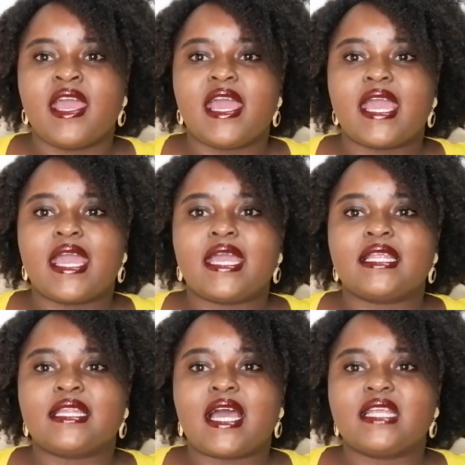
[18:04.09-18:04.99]

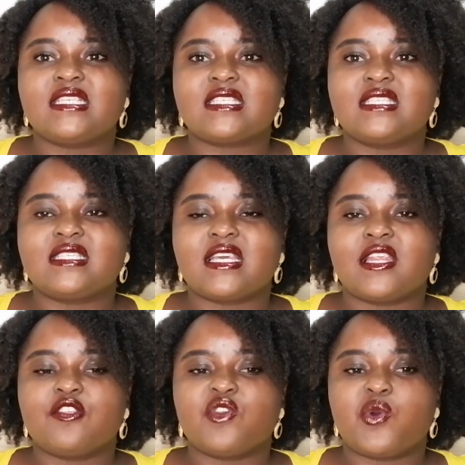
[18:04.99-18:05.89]
And I just
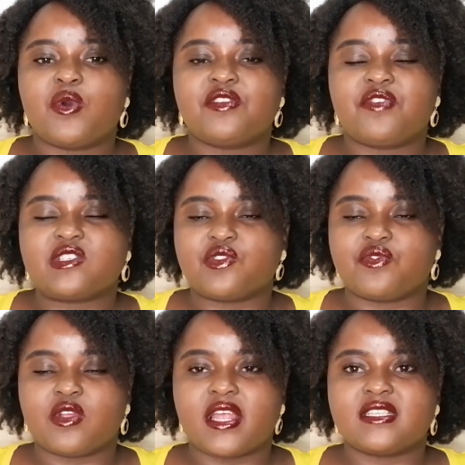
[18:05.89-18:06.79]
decided, first of
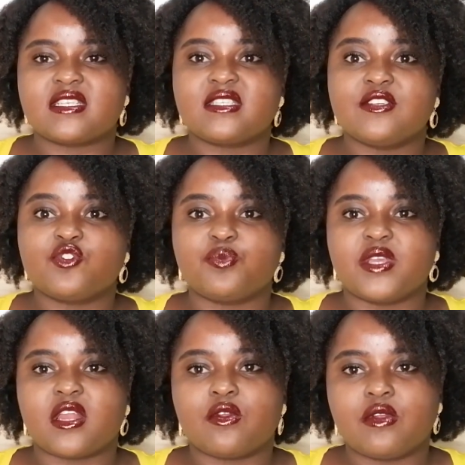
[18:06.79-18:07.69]
all, I just need to be
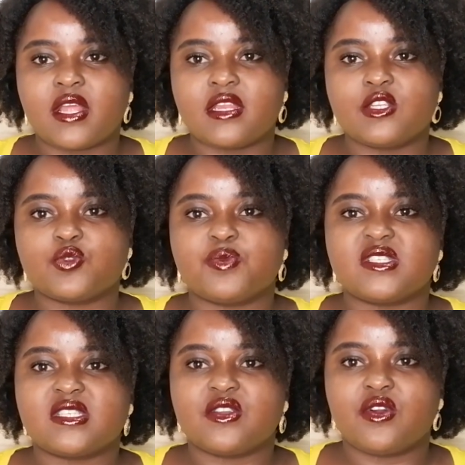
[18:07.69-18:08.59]
alone. I need to be
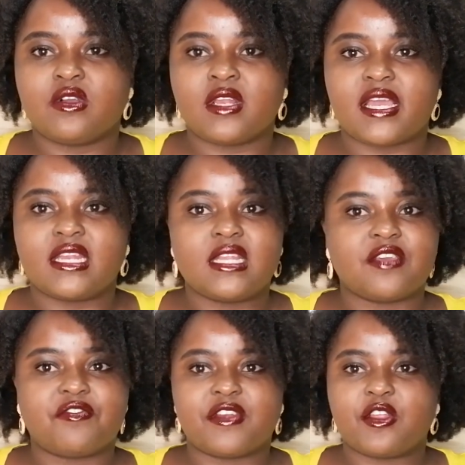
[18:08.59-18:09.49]
single. I need the
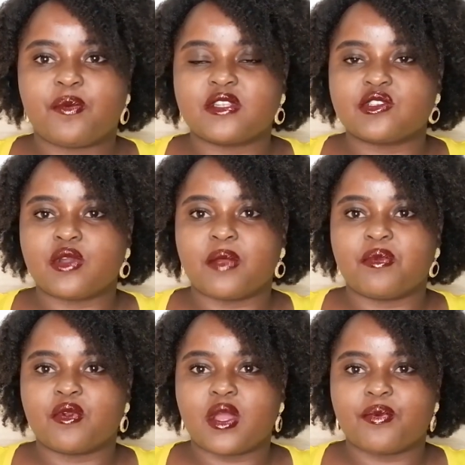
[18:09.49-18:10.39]
freedom. And so I
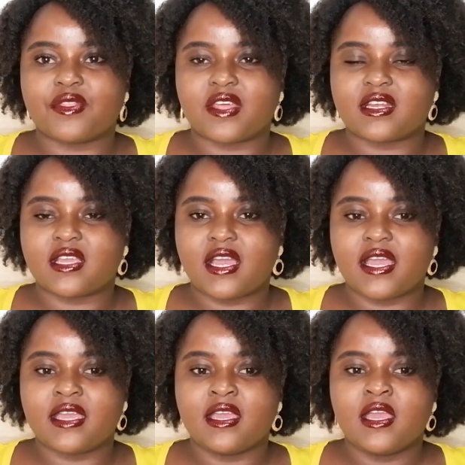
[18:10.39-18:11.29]
broke up with that guy.